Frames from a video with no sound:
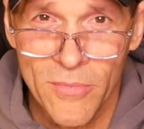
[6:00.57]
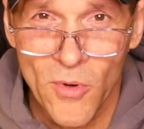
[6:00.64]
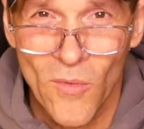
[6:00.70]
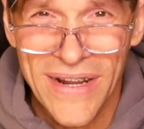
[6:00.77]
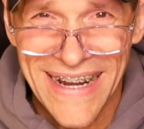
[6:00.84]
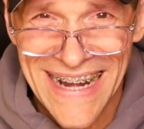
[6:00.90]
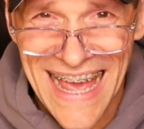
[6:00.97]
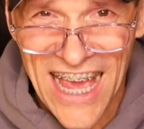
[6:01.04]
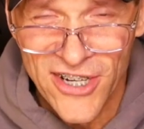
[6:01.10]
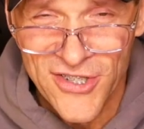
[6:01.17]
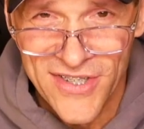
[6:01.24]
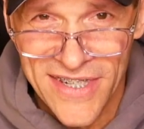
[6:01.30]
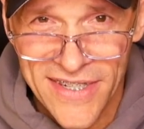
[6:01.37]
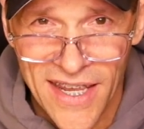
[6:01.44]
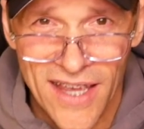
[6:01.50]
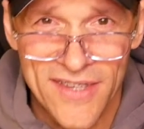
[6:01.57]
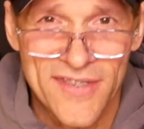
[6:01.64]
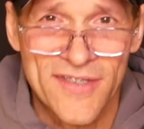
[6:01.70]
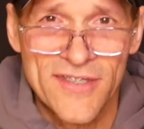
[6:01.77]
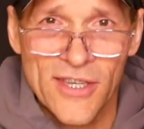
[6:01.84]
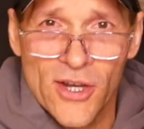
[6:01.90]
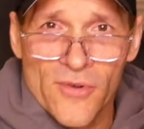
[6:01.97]
But what it actually does
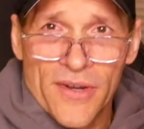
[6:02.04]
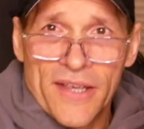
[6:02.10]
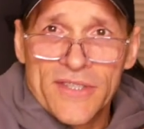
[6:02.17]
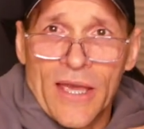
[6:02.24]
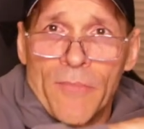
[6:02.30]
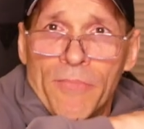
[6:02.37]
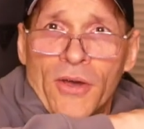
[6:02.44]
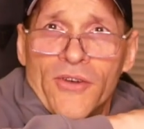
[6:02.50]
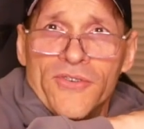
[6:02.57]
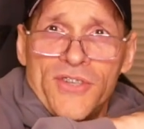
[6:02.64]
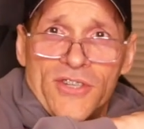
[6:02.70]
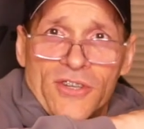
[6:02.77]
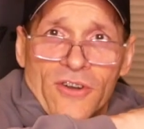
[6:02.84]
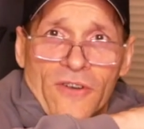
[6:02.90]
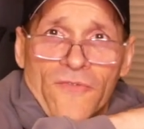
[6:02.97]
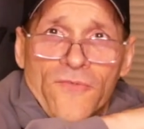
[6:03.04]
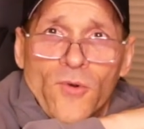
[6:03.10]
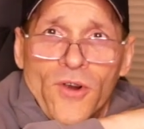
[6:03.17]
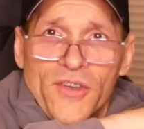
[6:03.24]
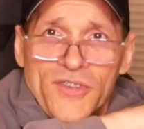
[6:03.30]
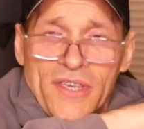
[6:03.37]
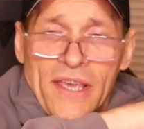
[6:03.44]
is it creates a posterior
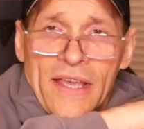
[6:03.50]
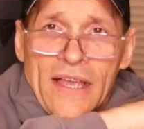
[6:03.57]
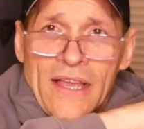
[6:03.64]
force